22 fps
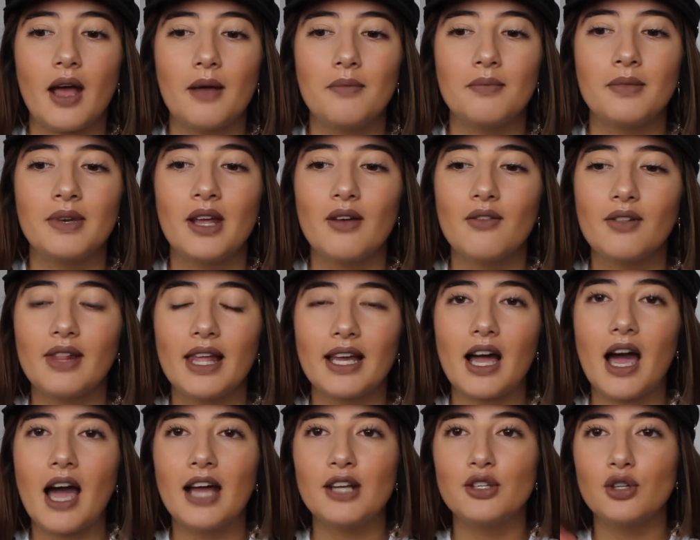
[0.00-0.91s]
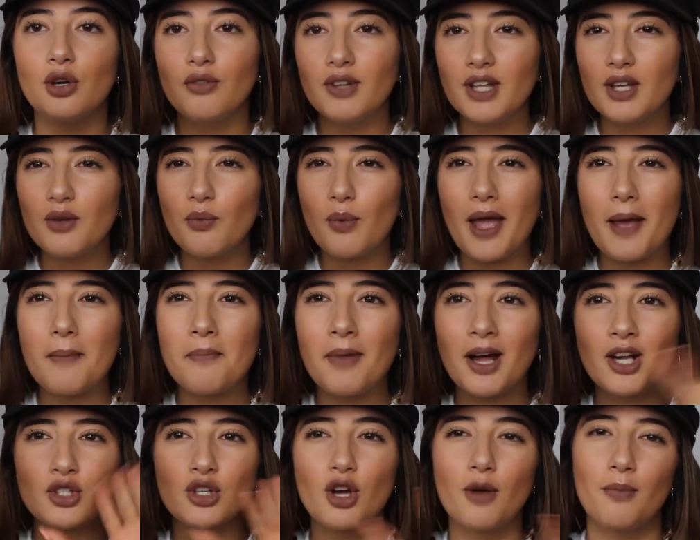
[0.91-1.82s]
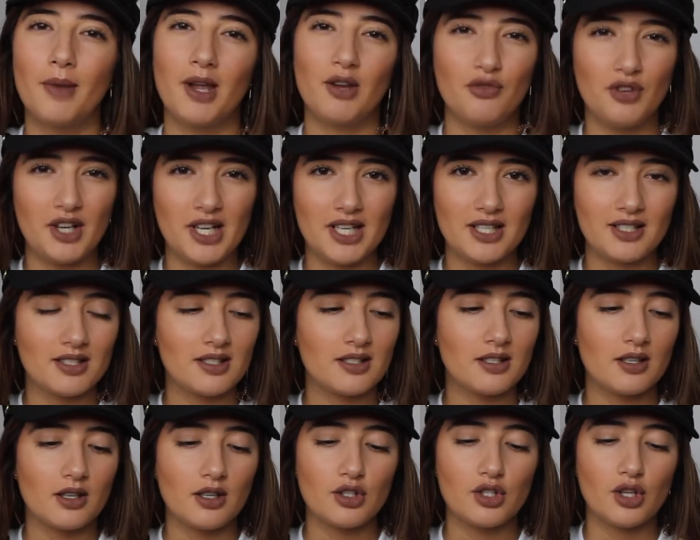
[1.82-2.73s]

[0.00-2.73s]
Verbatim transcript: I don't really wear much on my wrists,